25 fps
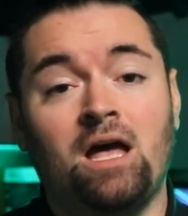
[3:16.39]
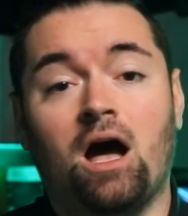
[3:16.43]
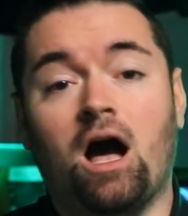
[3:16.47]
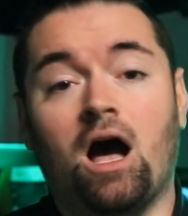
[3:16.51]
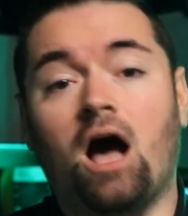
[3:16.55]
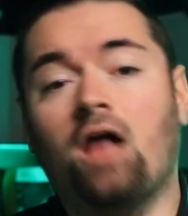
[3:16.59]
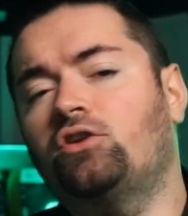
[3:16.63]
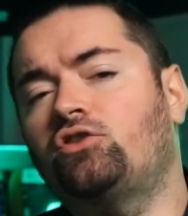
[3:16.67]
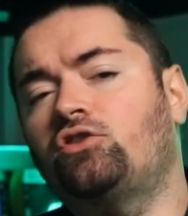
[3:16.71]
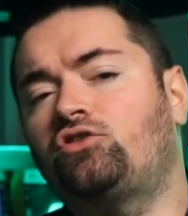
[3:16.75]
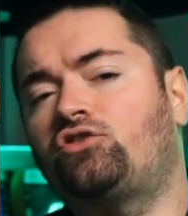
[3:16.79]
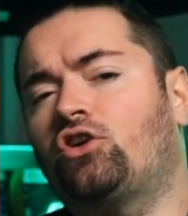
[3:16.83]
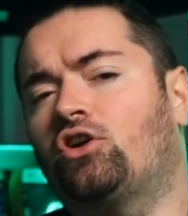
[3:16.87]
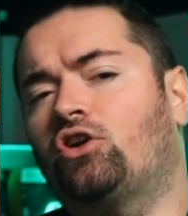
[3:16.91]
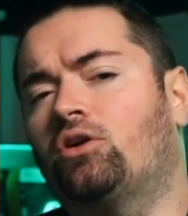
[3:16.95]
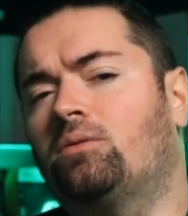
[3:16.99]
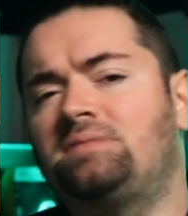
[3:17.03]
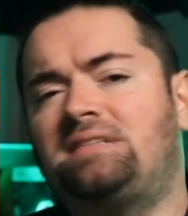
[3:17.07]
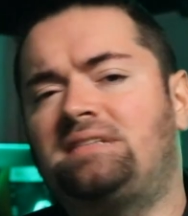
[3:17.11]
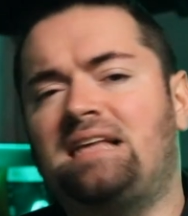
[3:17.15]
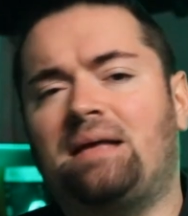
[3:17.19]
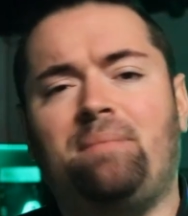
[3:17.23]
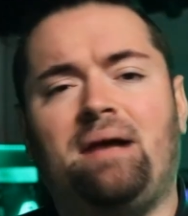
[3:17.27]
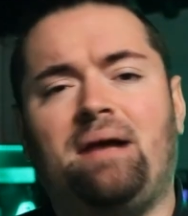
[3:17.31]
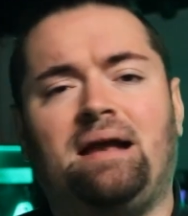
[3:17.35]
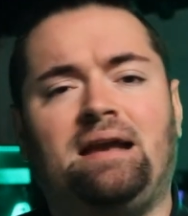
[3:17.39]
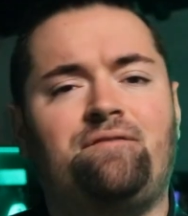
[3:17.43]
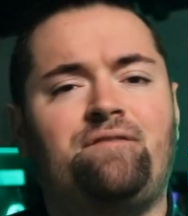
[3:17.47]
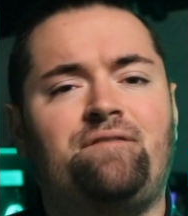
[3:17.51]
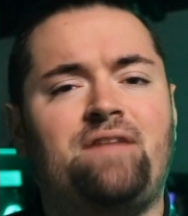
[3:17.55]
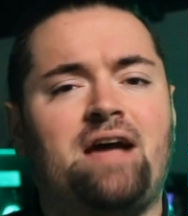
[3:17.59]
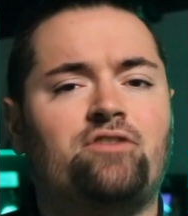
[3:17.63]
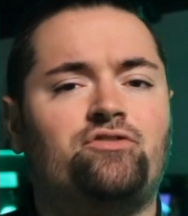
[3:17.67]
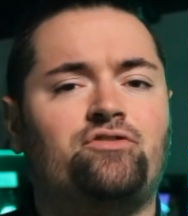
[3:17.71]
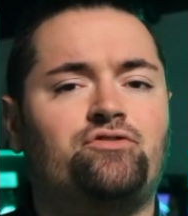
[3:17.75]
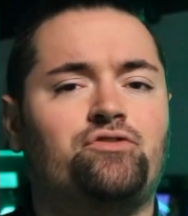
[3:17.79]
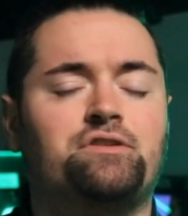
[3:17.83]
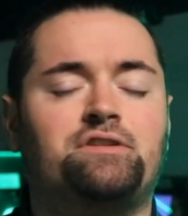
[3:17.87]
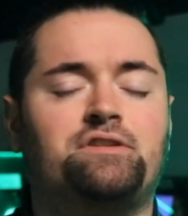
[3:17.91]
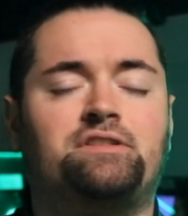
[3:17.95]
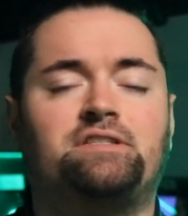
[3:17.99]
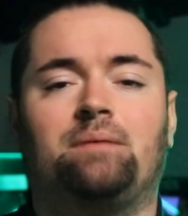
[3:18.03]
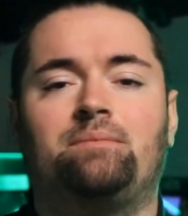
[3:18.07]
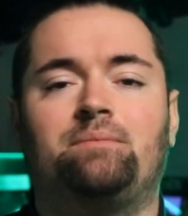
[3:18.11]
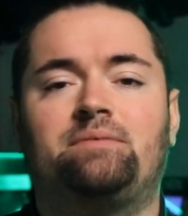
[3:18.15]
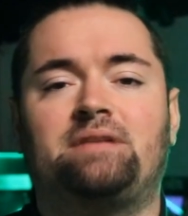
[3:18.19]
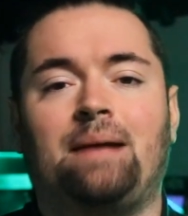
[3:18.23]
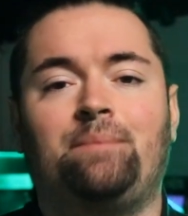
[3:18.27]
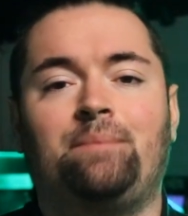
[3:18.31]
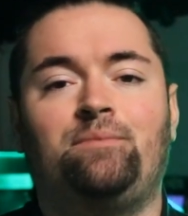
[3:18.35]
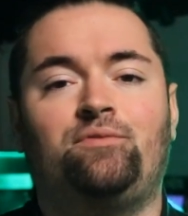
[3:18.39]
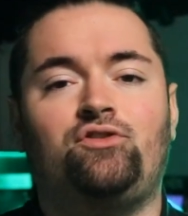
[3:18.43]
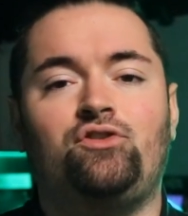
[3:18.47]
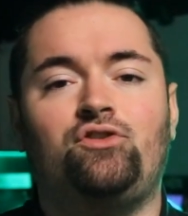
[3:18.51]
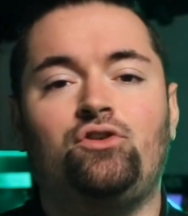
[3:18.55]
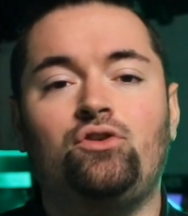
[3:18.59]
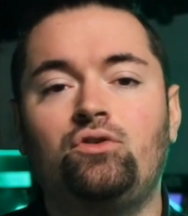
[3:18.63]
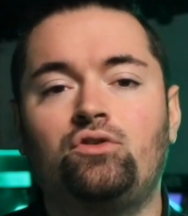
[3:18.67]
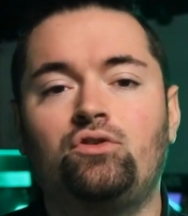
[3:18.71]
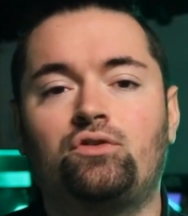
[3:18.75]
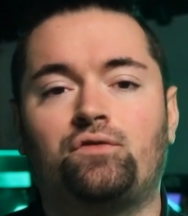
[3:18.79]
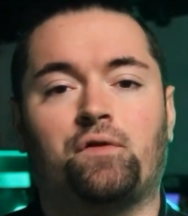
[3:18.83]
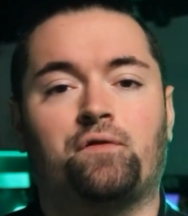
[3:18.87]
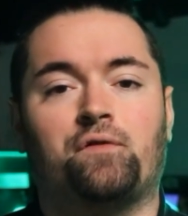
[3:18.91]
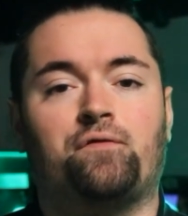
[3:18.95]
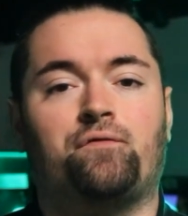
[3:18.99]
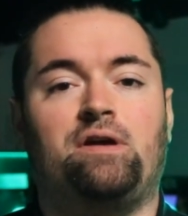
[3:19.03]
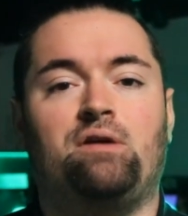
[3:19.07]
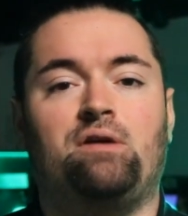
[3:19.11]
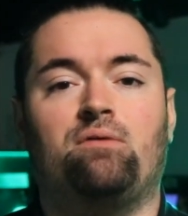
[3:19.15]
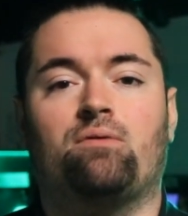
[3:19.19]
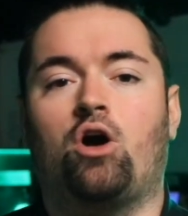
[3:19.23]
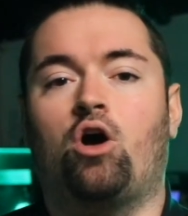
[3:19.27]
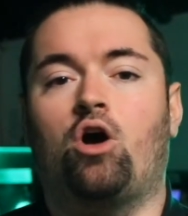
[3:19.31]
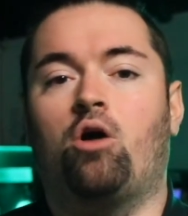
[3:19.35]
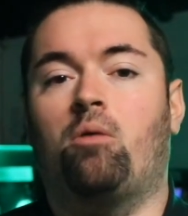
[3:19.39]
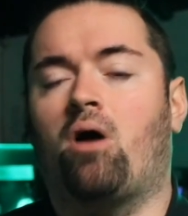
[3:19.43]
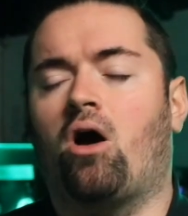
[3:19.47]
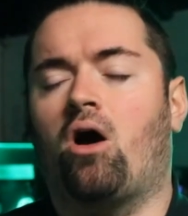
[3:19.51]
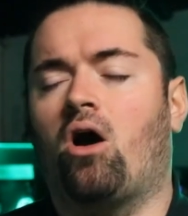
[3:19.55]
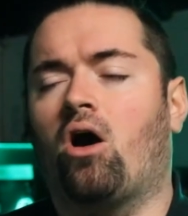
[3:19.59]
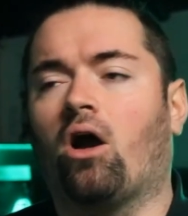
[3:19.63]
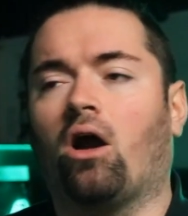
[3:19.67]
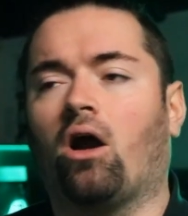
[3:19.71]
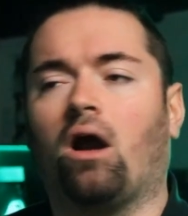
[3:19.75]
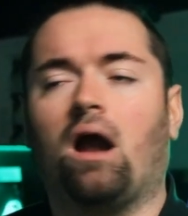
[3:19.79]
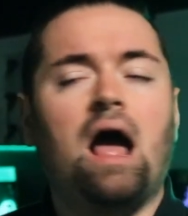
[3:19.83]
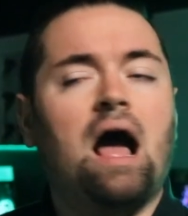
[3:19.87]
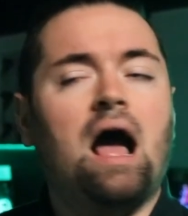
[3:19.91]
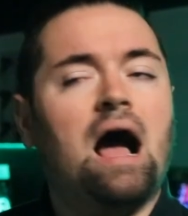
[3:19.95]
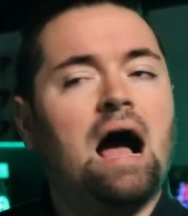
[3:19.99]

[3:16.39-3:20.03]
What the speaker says: Other terms that manufacturers sometimes use for free roam are